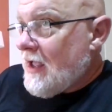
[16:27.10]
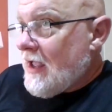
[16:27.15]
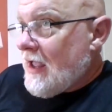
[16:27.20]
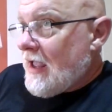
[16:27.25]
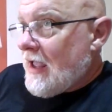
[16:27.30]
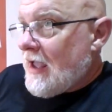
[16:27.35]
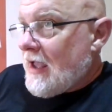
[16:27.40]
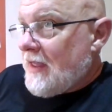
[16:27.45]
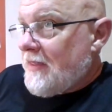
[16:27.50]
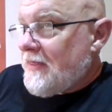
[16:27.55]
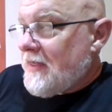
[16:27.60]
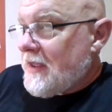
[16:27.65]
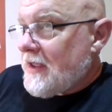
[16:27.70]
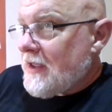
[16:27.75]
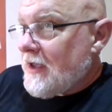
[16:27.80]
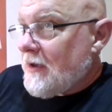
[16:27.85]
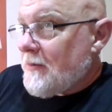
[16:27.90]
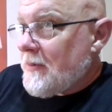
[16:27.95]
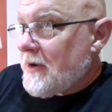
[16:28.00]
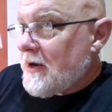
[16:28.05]
And I think
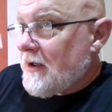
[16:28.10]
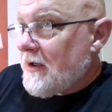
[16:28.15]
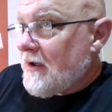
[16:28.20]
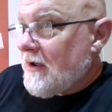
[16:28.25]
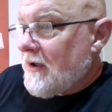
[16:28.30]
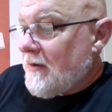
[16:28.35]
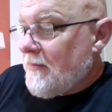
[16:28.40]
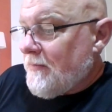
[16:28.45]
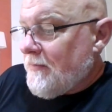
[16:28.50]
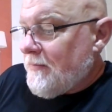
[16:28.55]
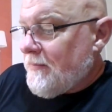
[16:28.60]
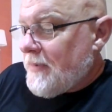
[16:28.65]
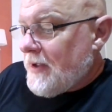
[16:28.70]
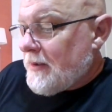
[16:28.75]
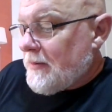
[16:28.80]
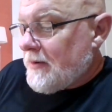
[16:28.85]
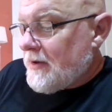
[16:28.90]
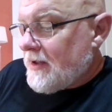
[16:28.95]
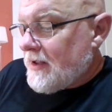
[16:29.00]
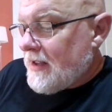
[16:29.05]
I'm going to be
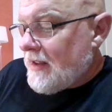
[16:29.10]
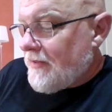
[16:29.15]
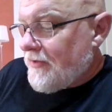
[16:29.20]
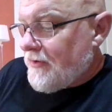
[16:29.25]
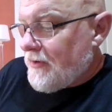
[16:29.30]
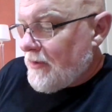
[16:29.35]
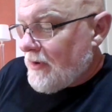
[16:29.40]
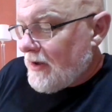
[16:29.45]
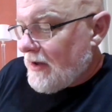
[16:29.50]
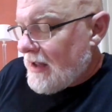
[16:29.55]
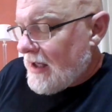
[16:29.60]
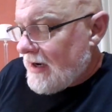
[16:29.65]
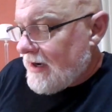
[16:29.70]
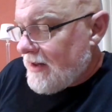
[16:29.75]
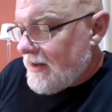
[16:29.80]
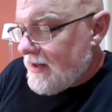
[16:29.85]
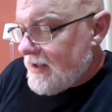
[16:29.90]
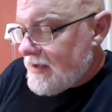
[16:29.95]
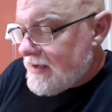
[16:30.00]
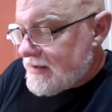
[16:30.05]
able to get through a lot
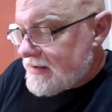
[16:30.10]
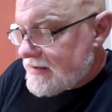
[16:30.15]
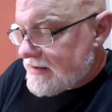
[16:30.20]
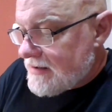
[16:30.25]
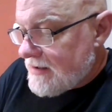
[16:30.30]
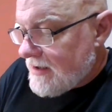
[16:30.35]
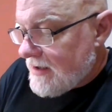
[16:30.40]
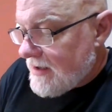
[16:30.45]
of these